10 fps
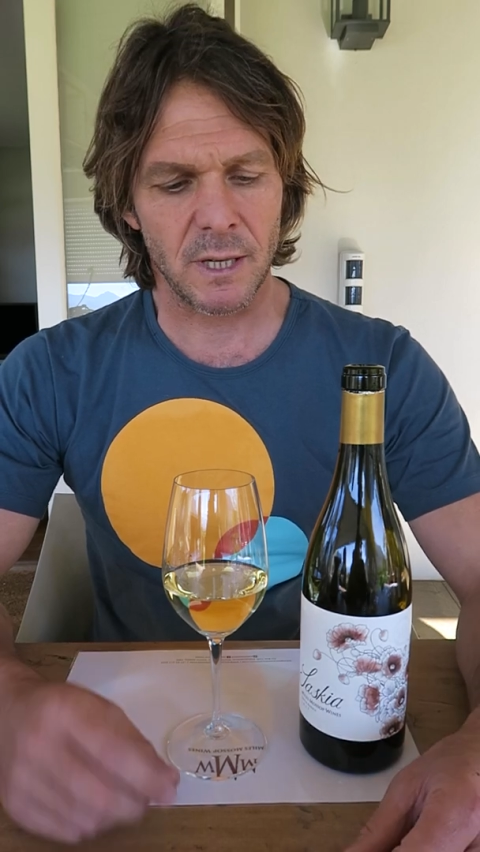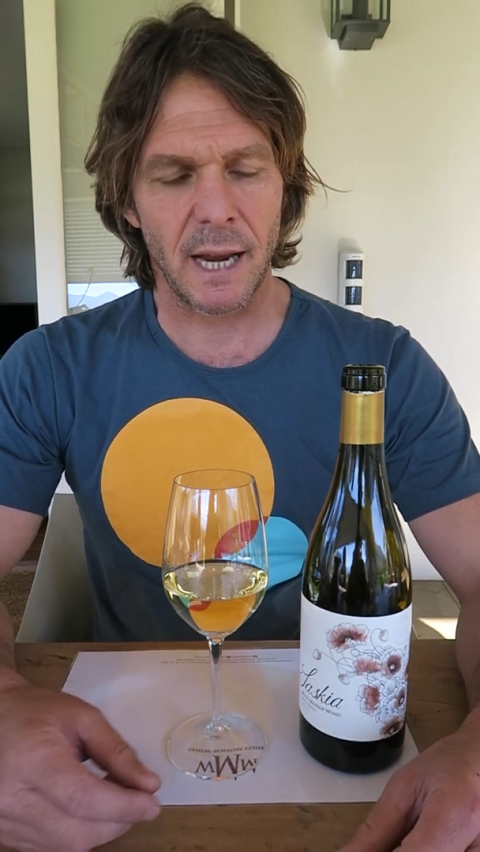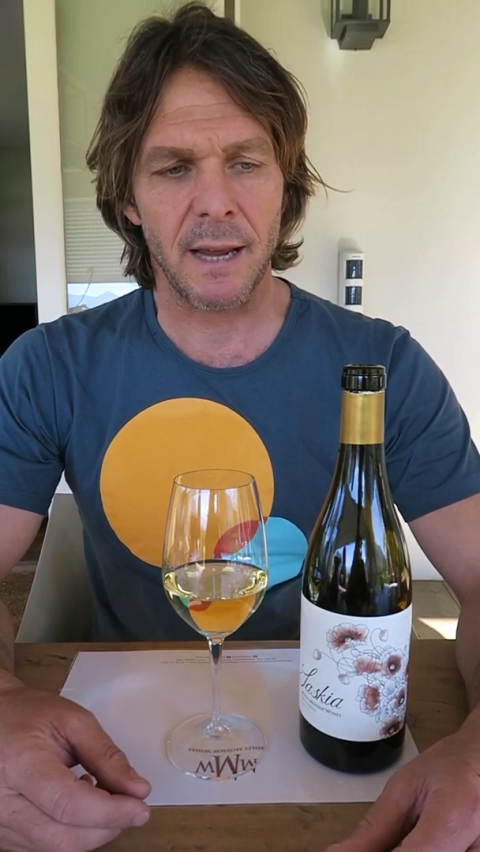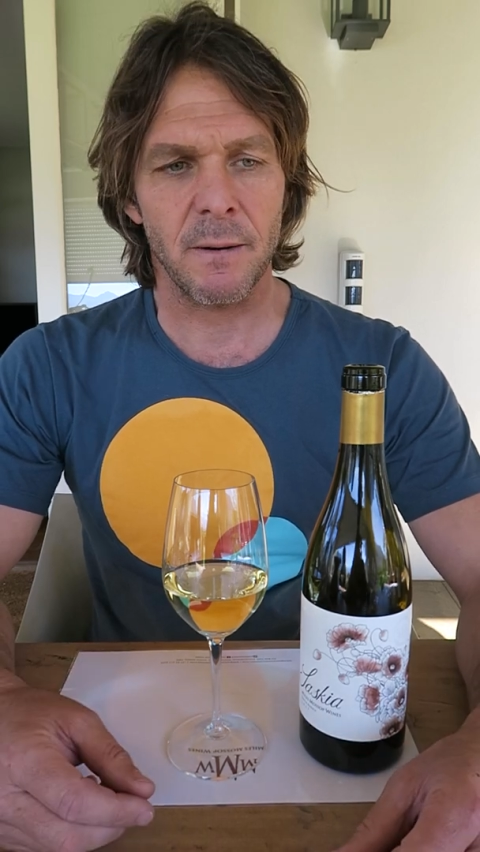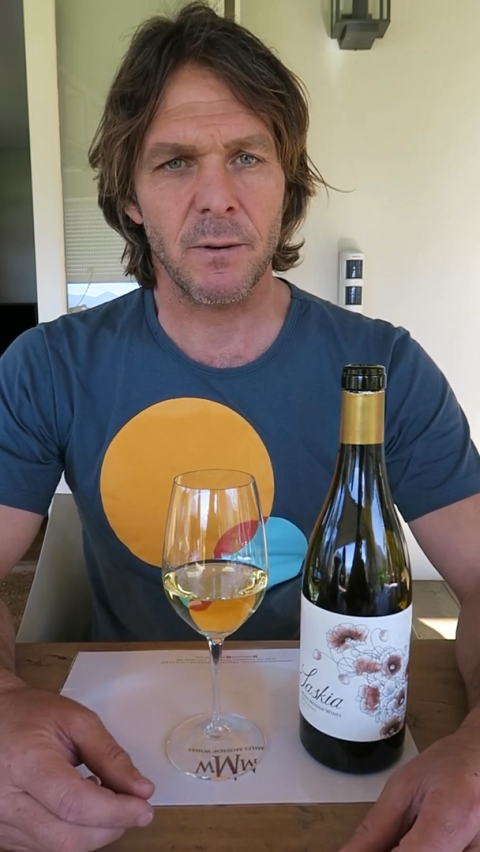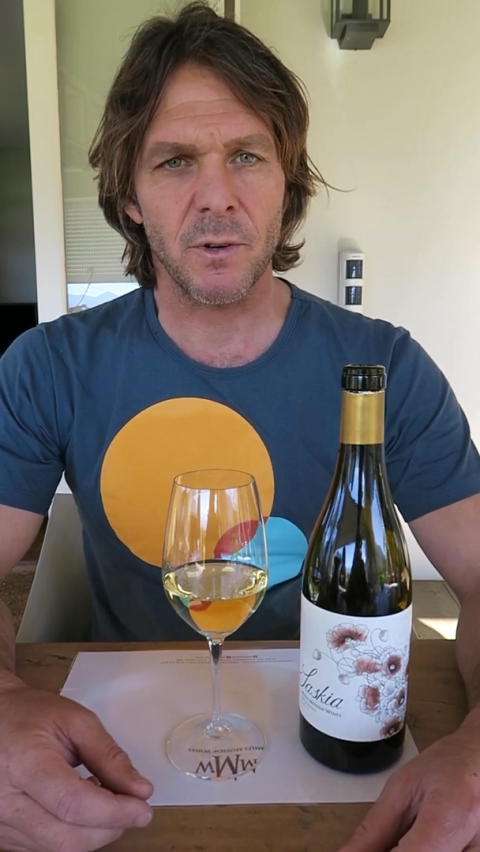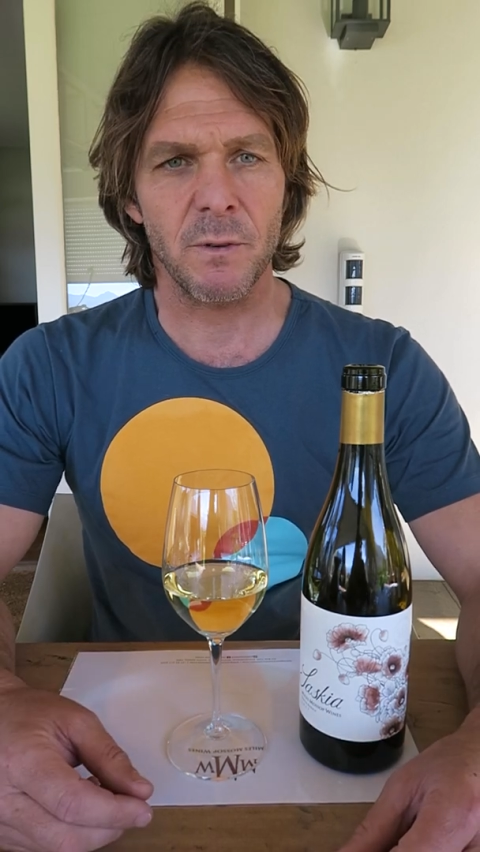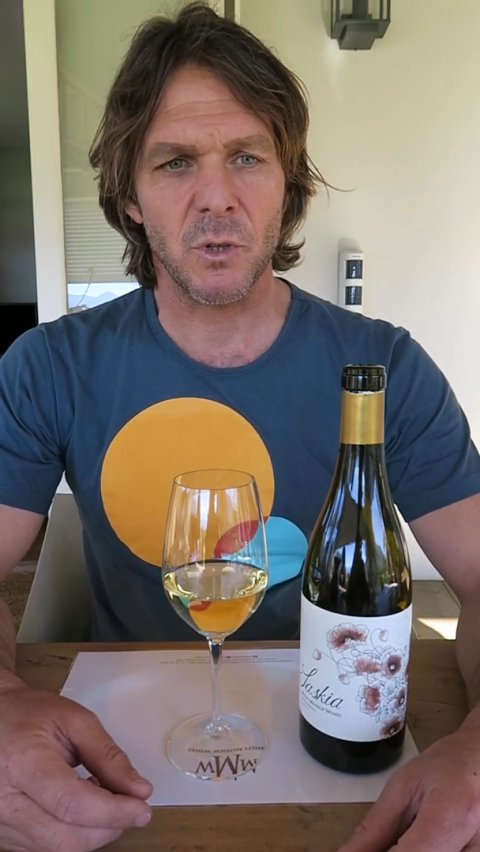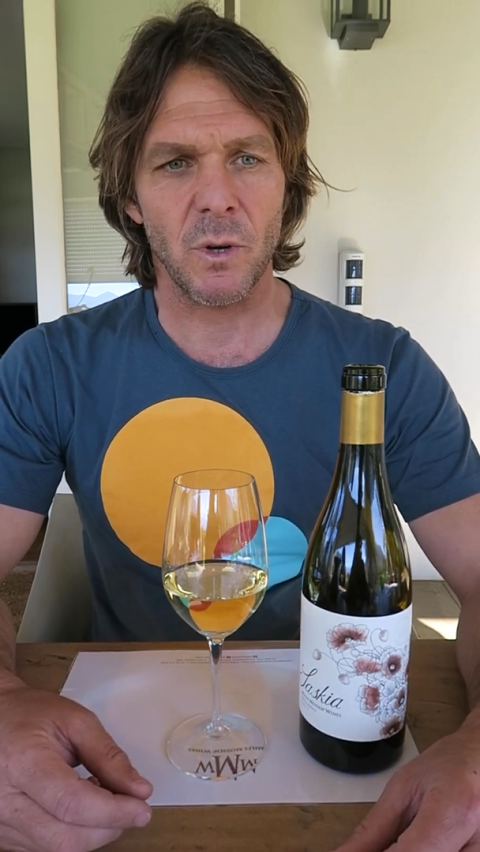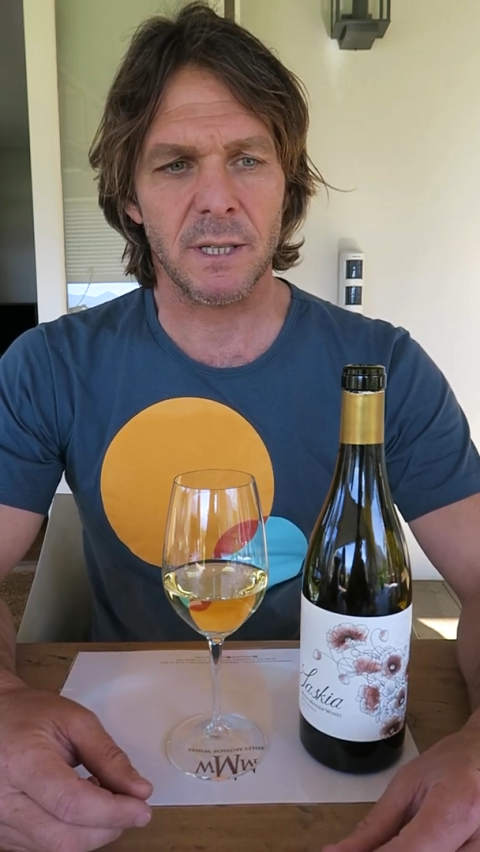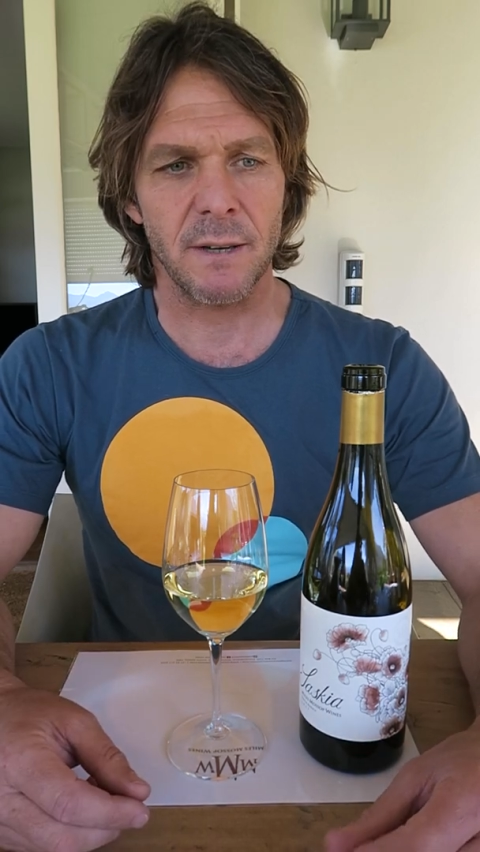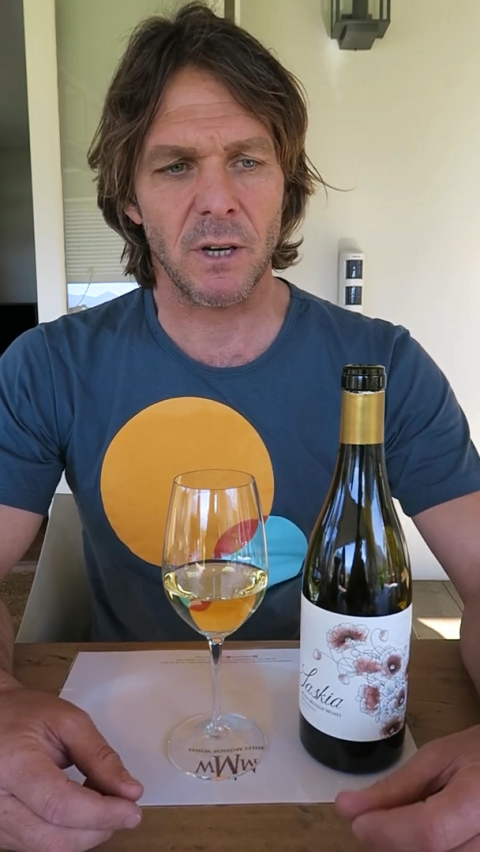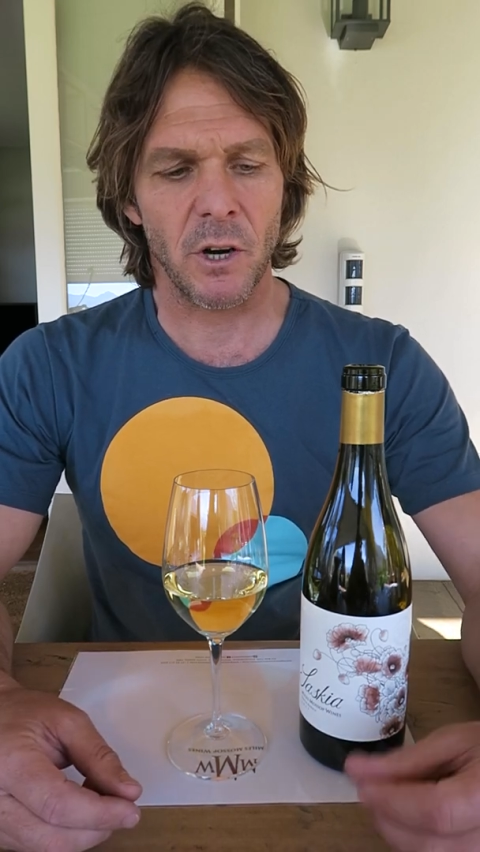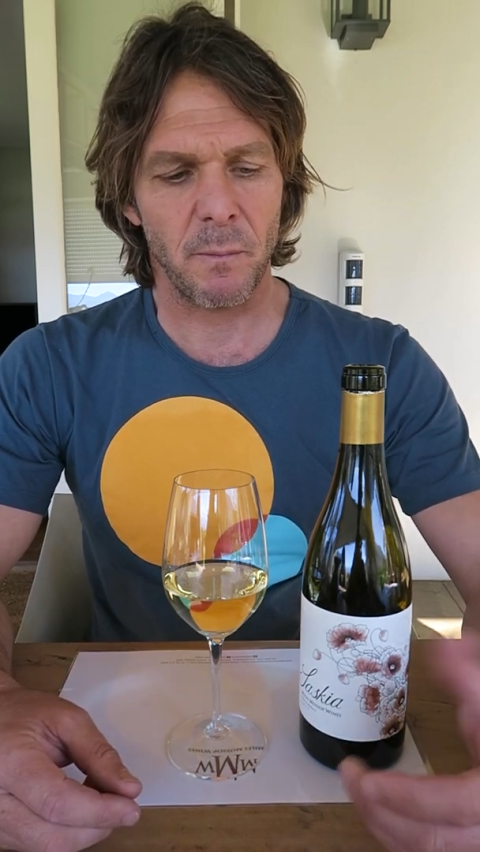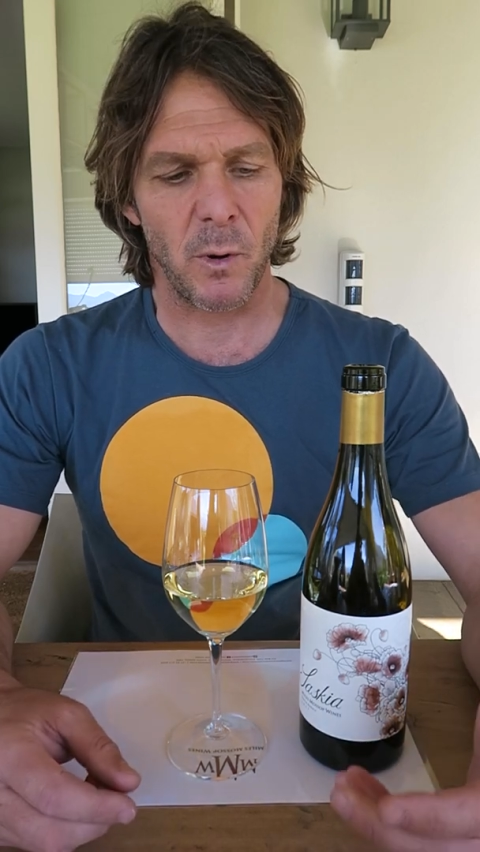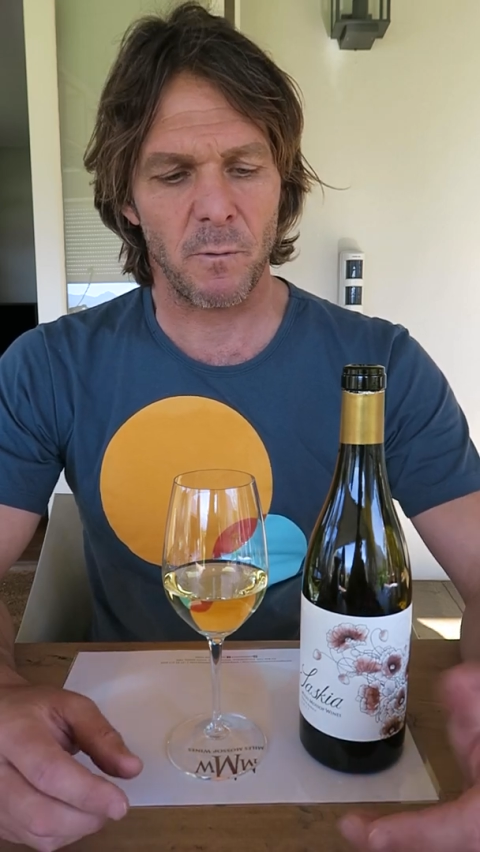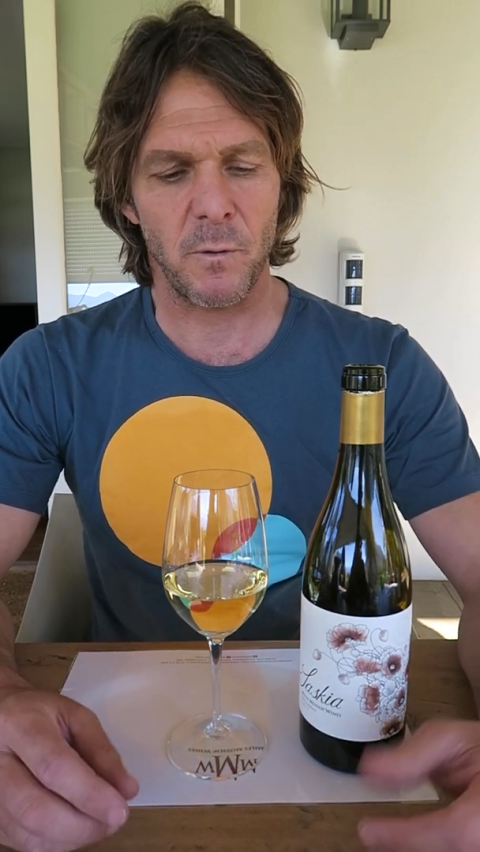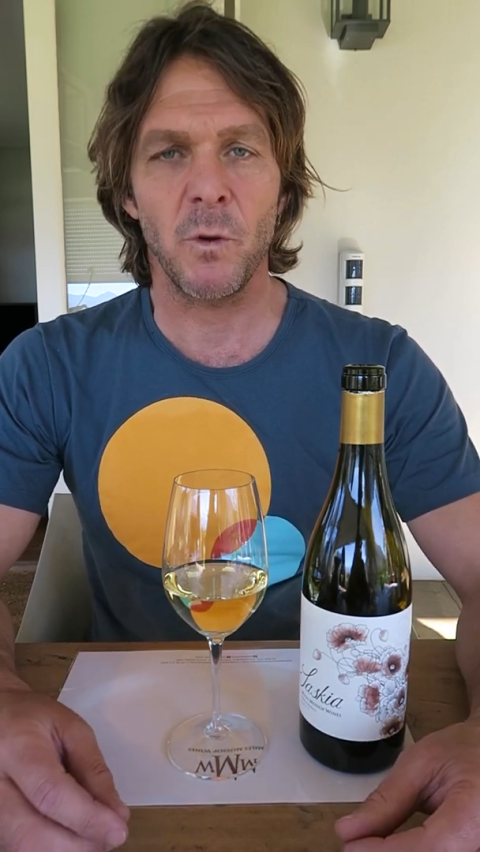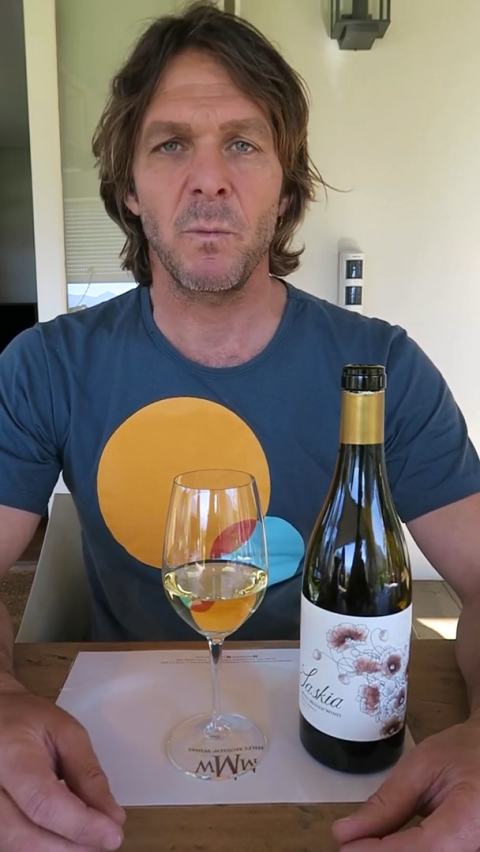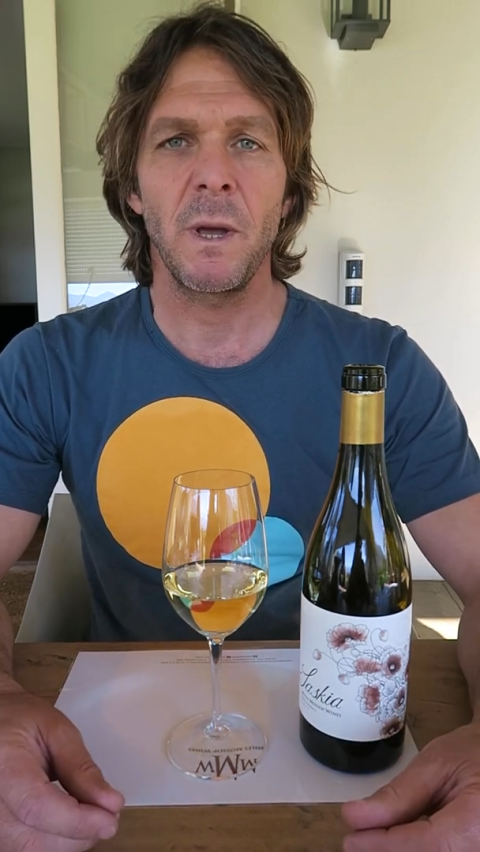clay-driven soils, gives a lot of
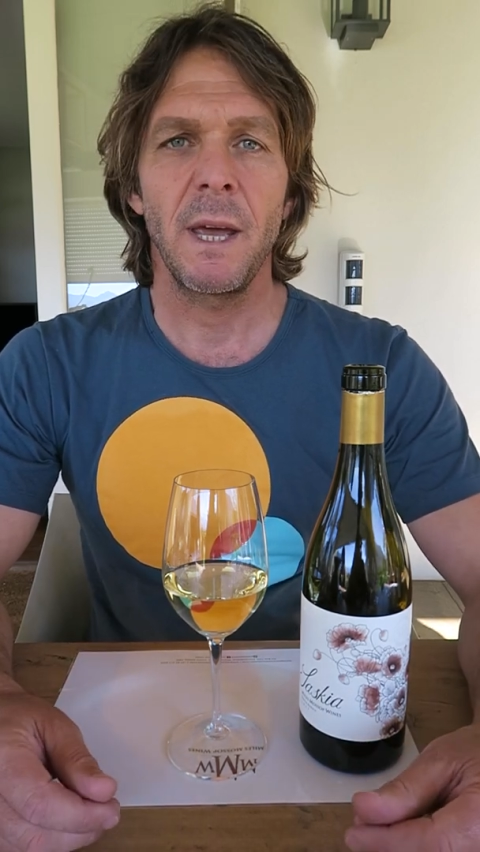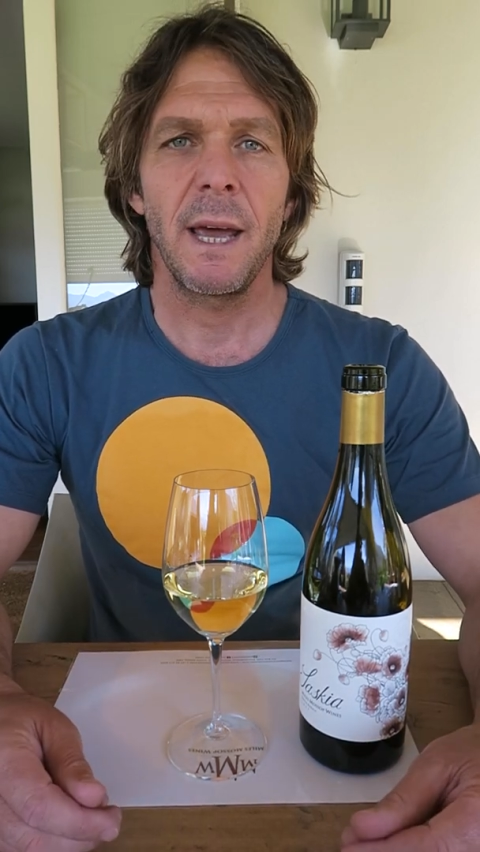perfume.